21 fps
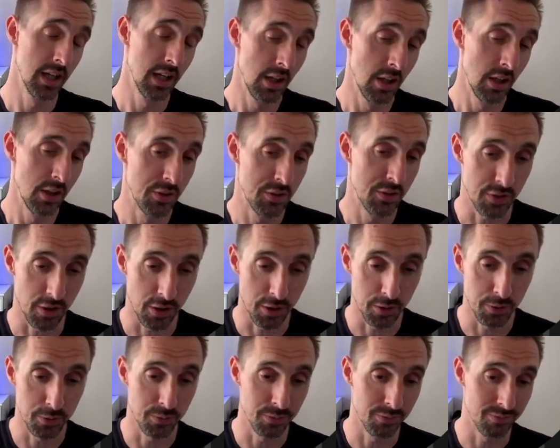
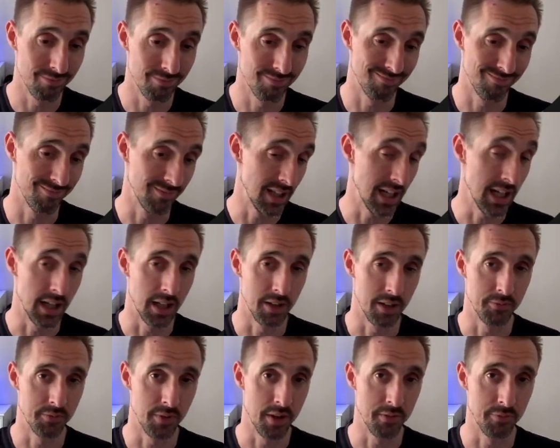So yeah,
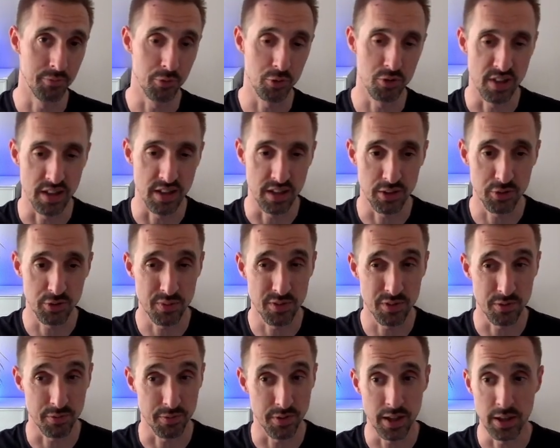unfortunately, this one's
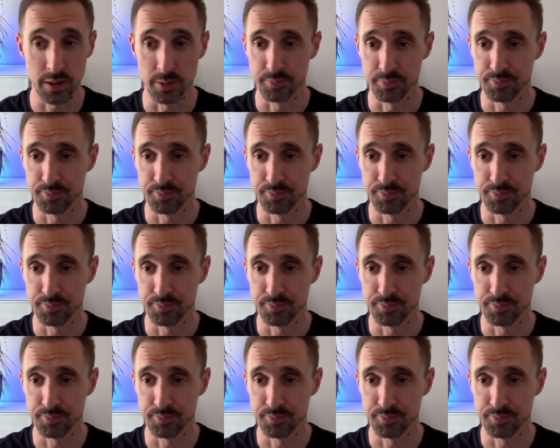a fail.